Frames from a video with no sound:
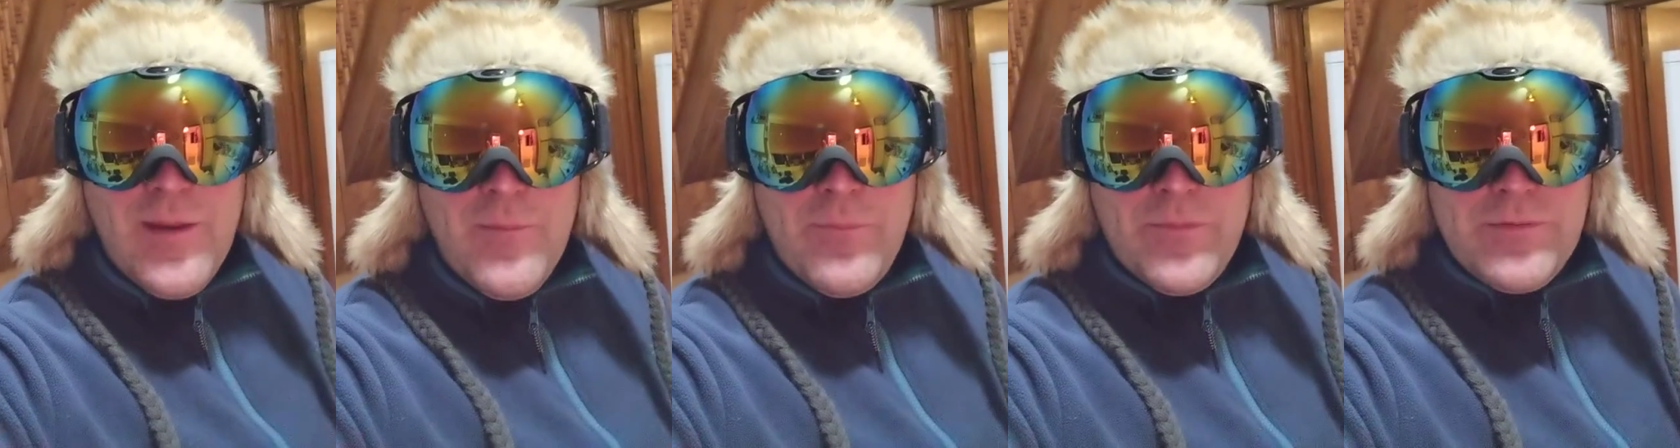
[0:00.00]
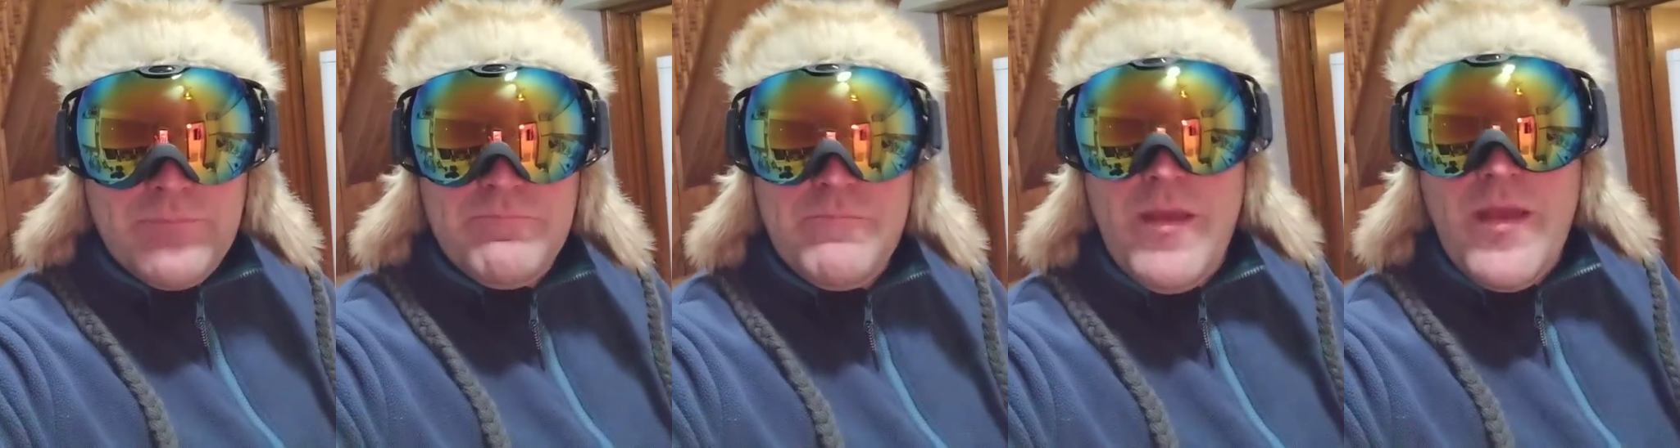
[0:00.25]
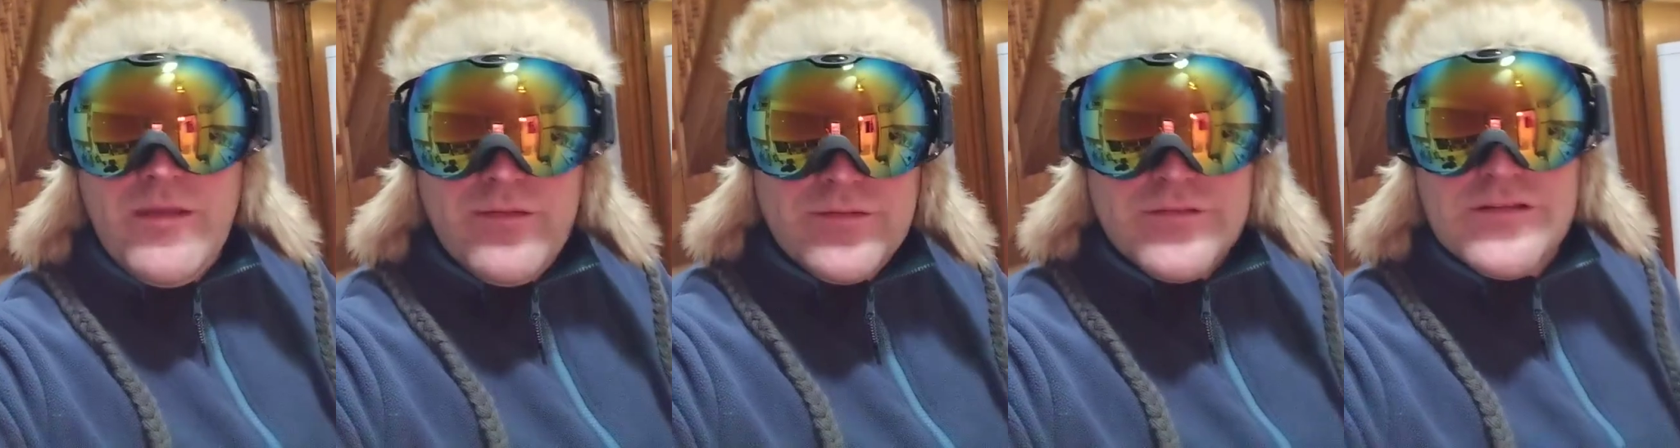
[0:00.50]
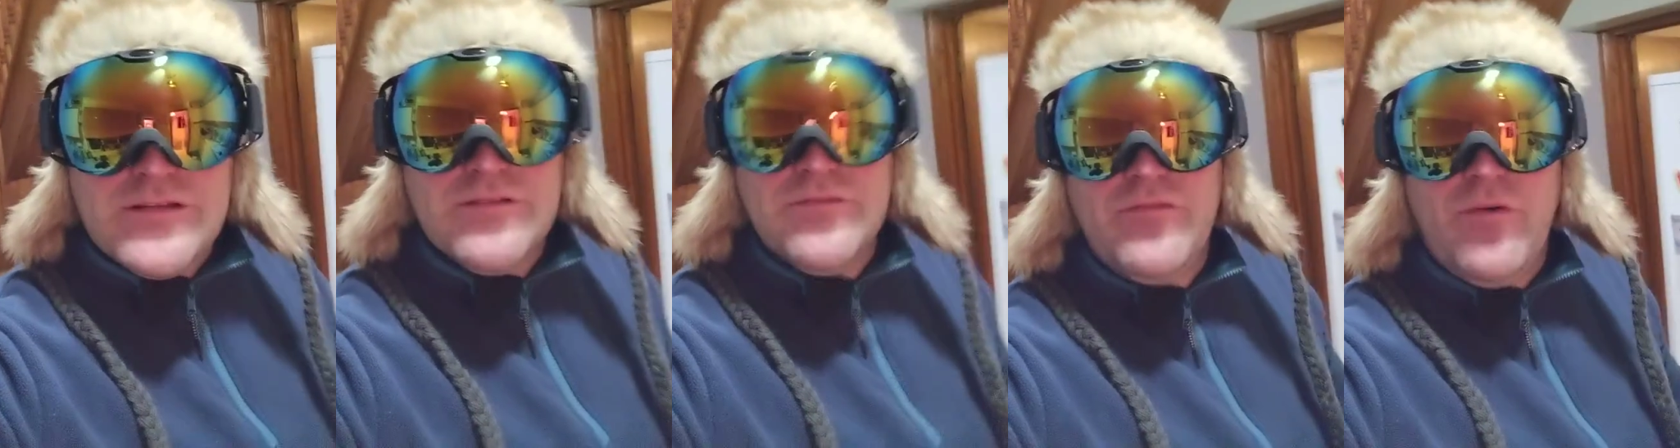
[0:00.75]
But
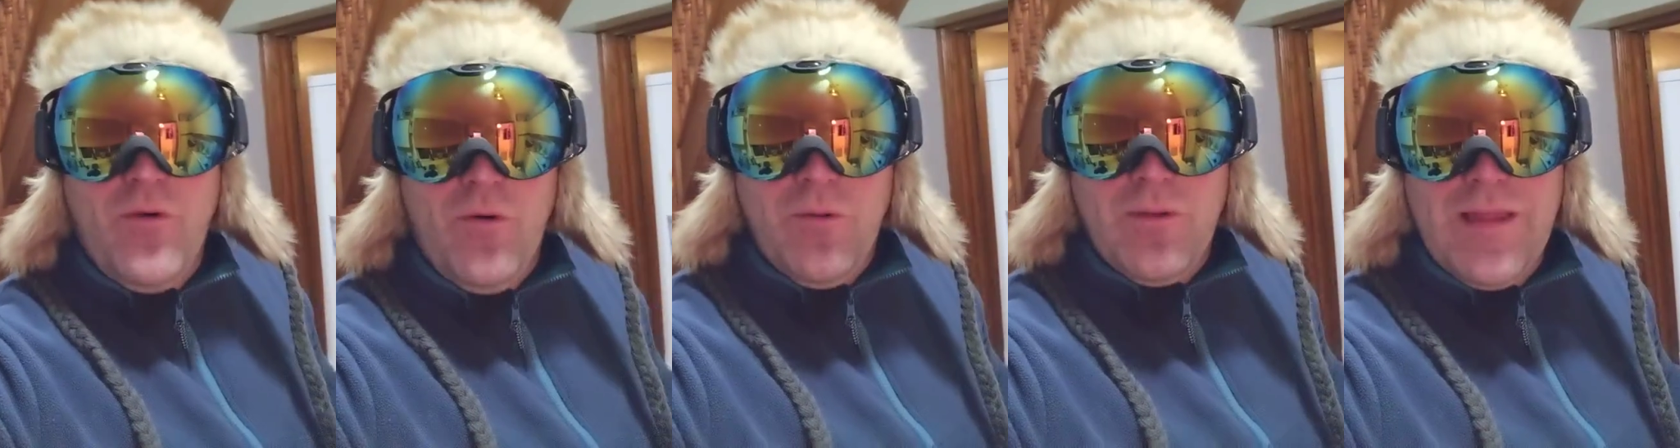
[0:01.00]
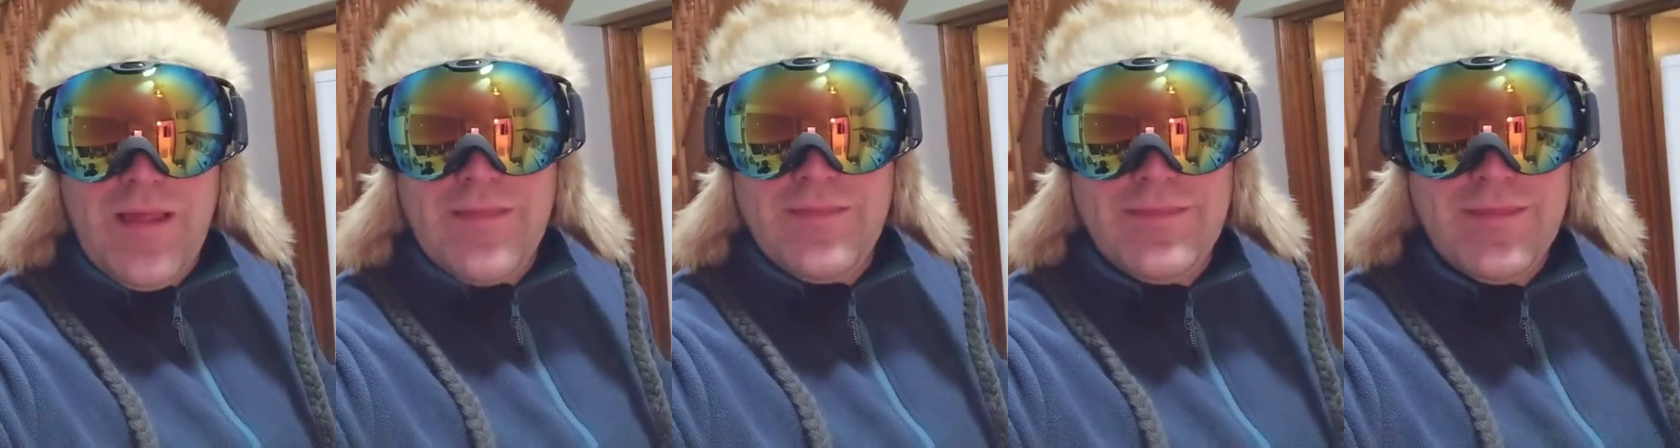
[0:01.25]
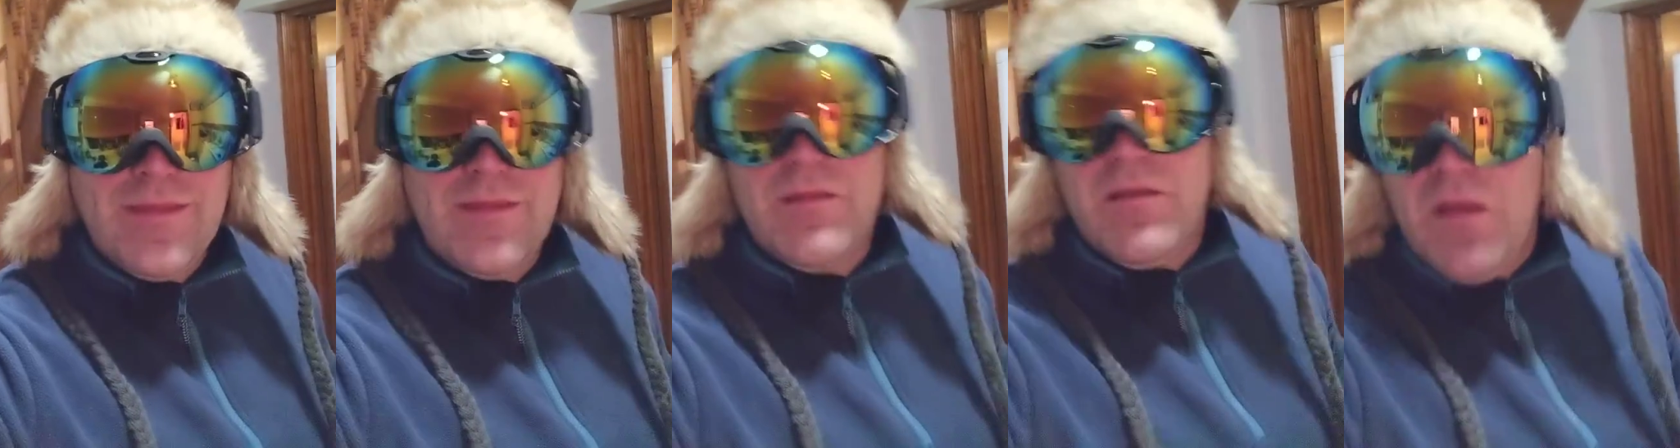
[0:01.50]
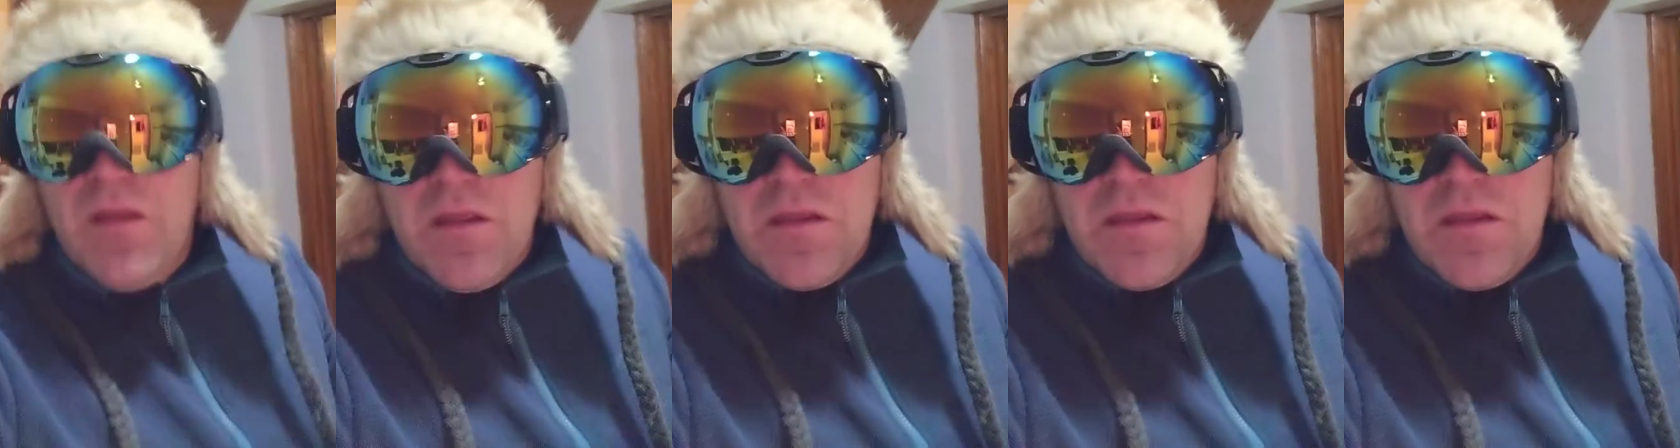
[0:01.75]
most of all, I think,